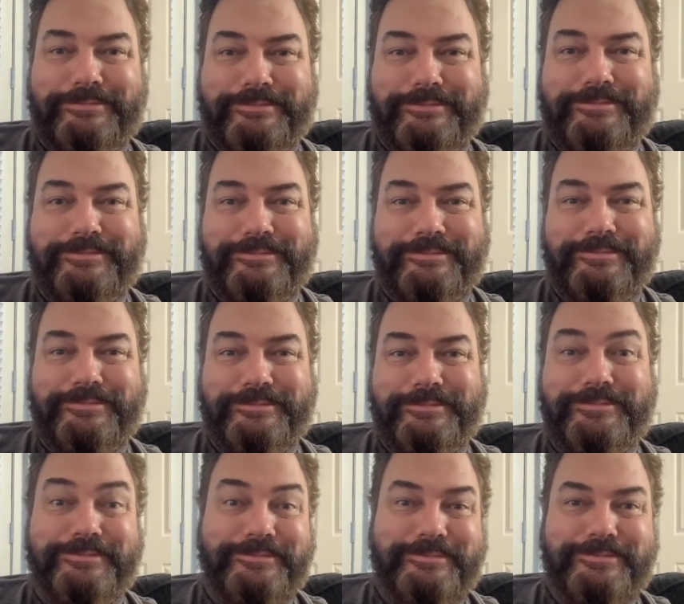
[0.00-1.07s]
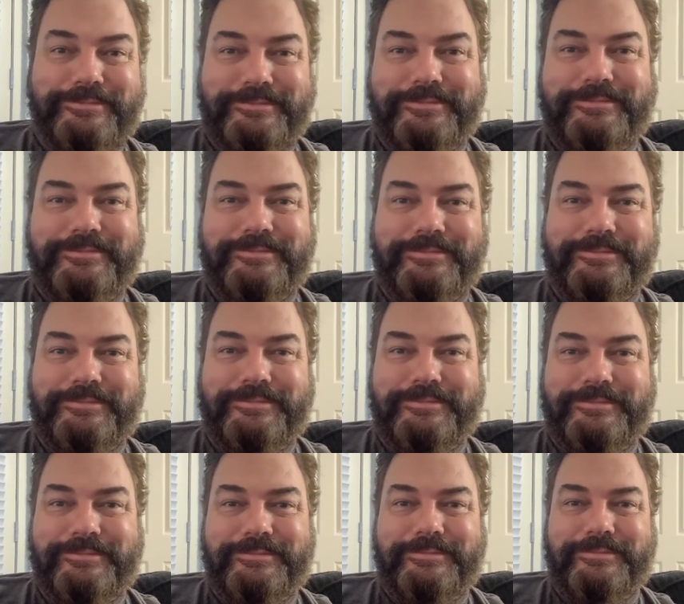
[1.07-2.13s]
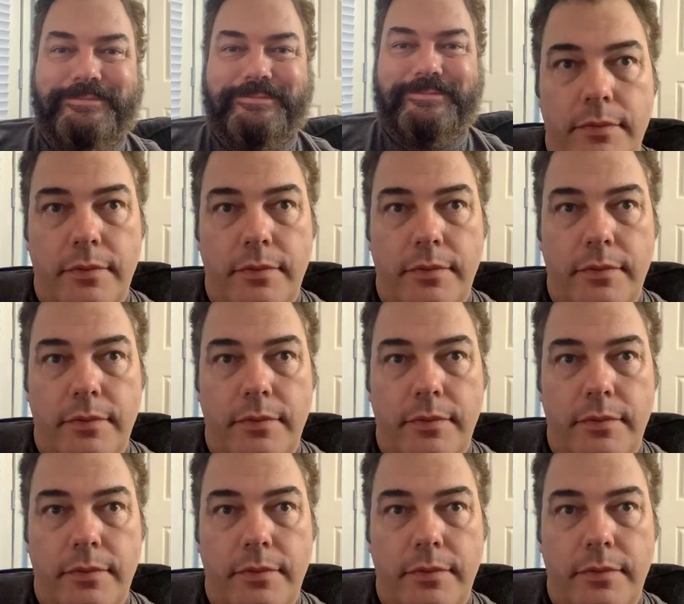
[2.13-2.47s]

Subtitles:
Nobody speaks.